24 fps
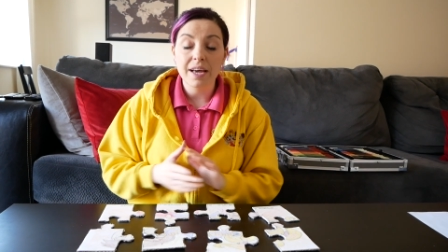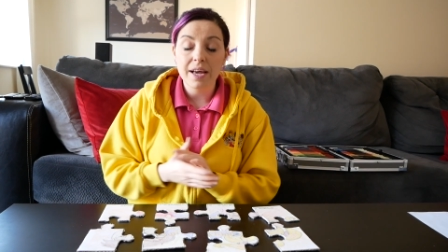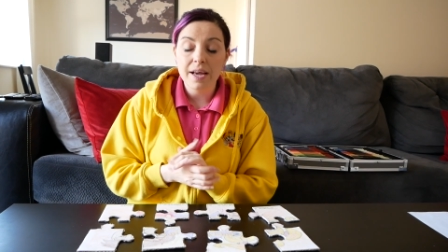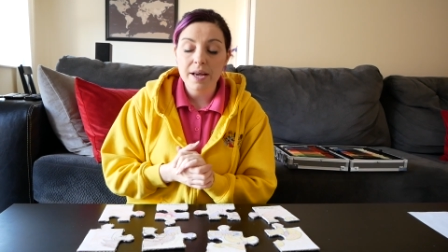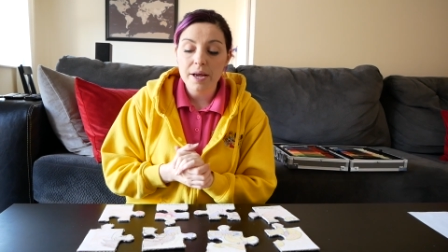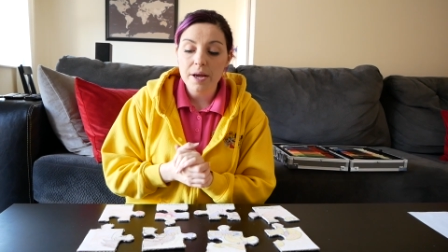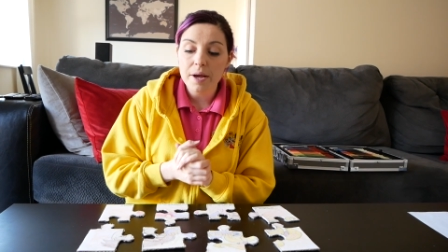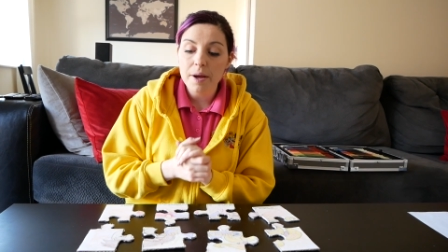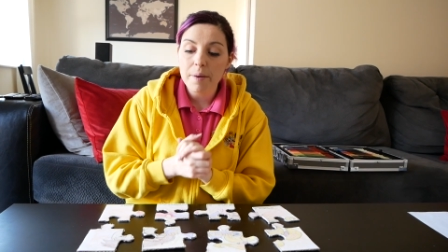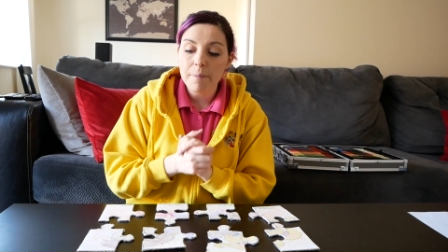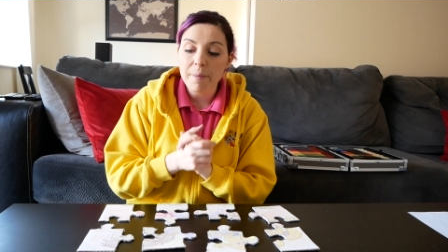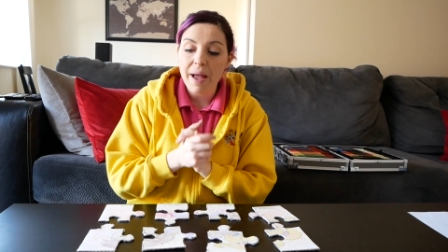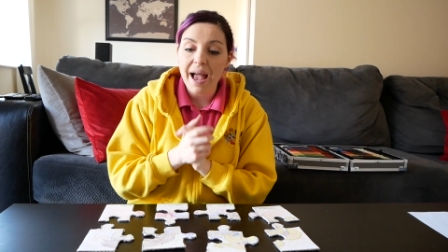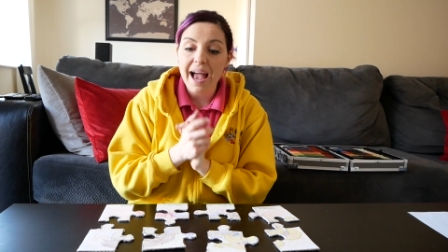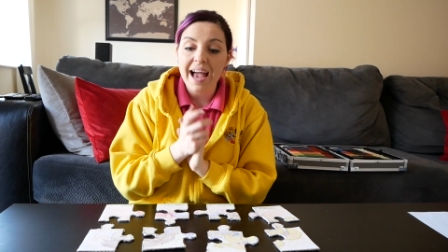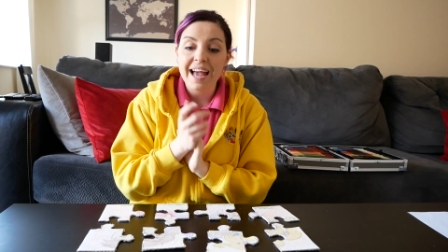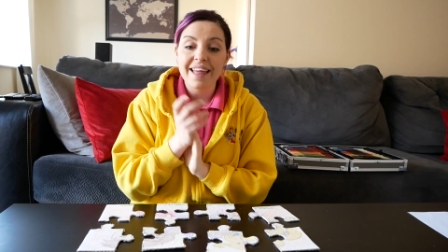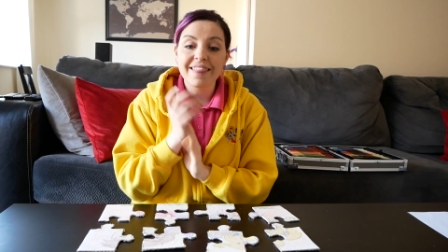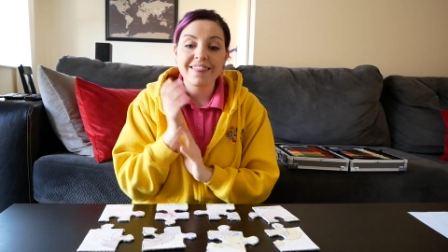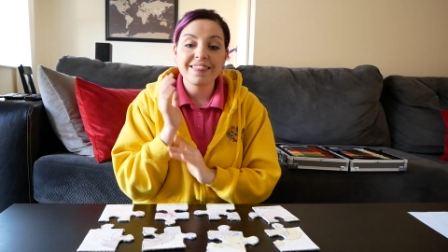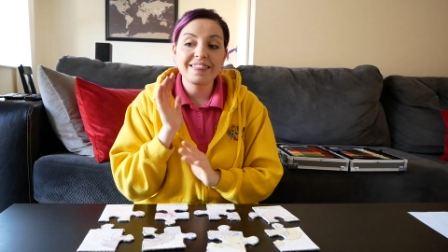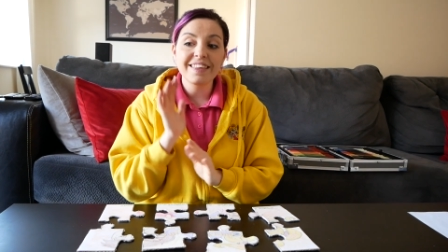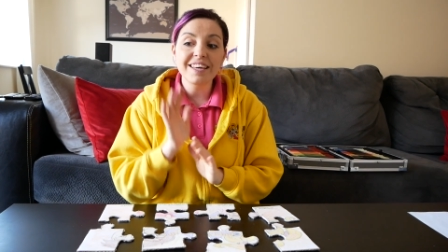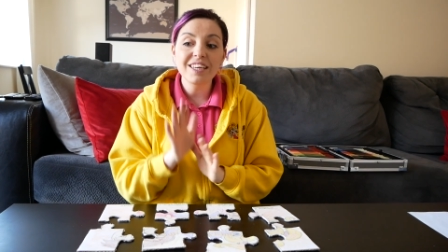
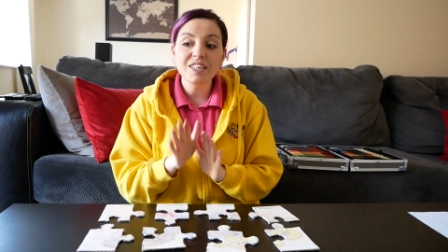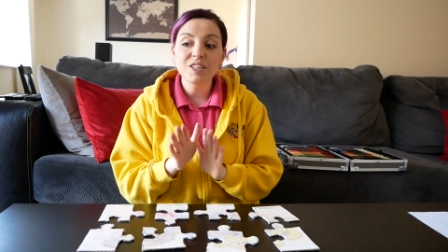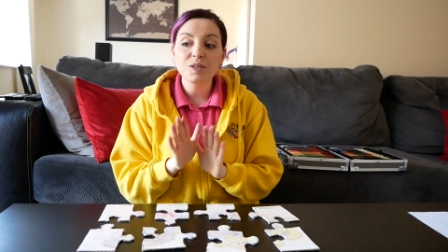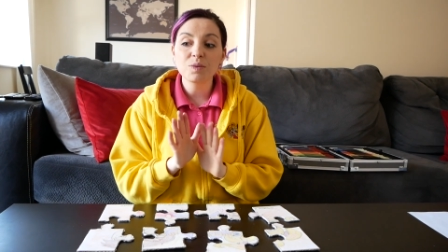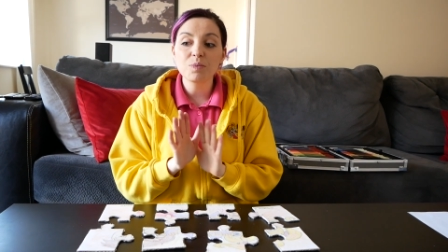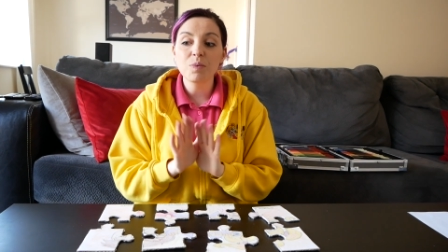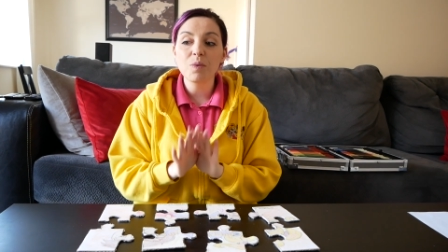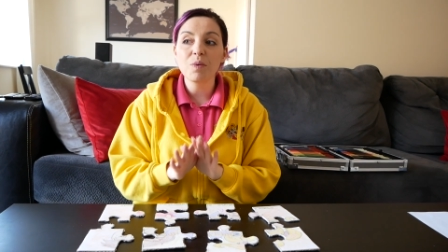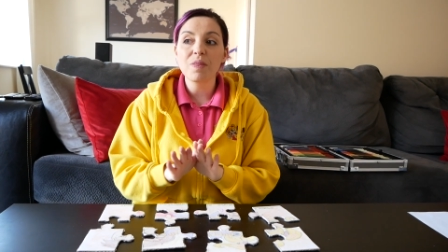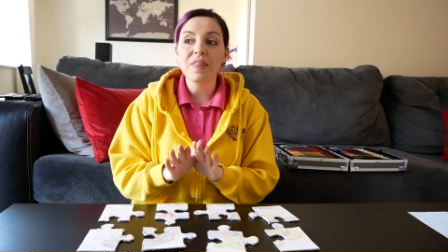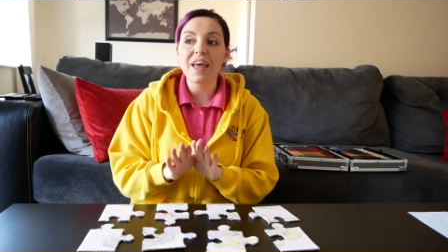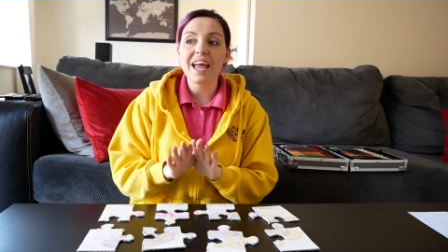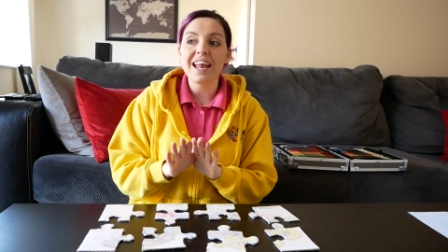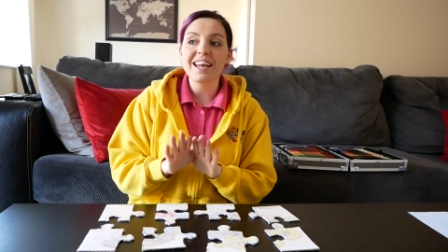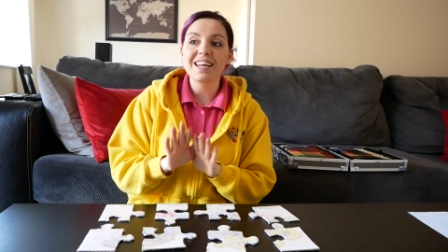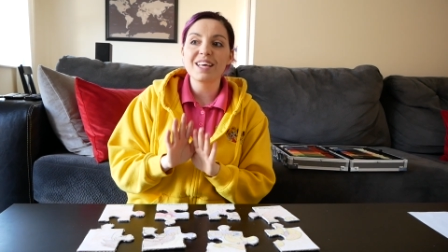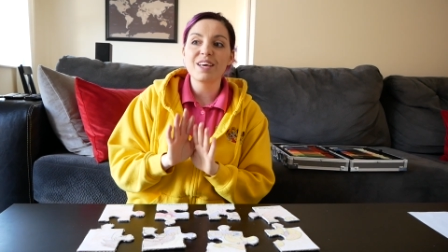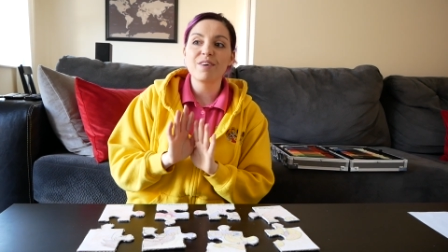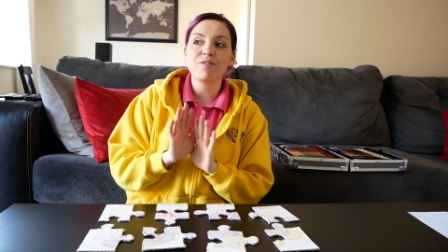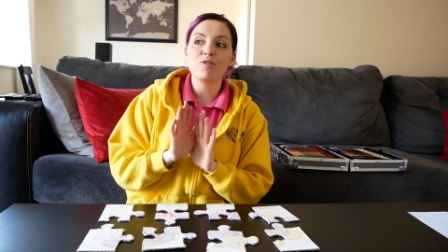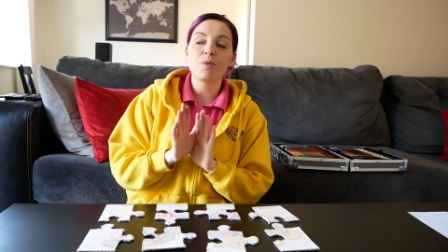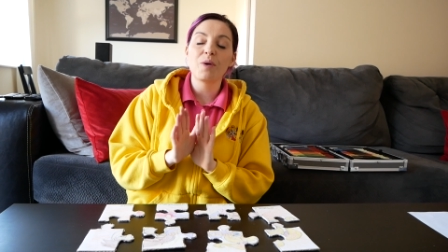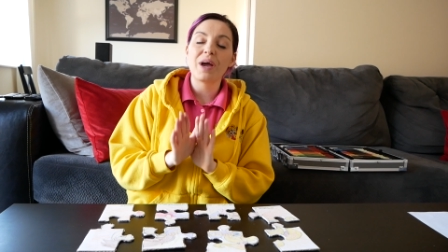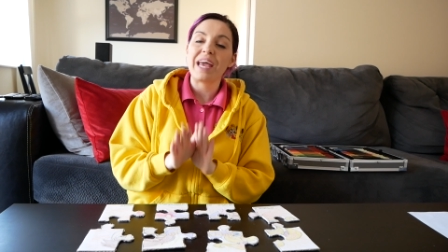and this will then
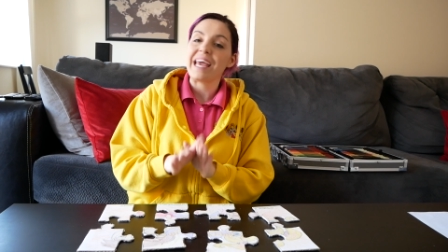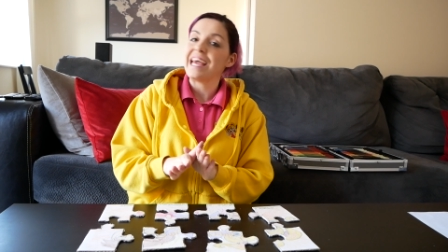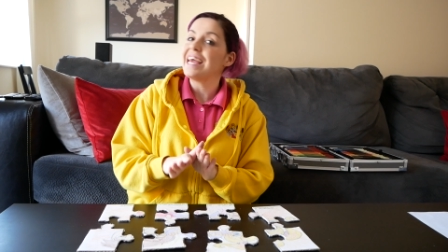give you a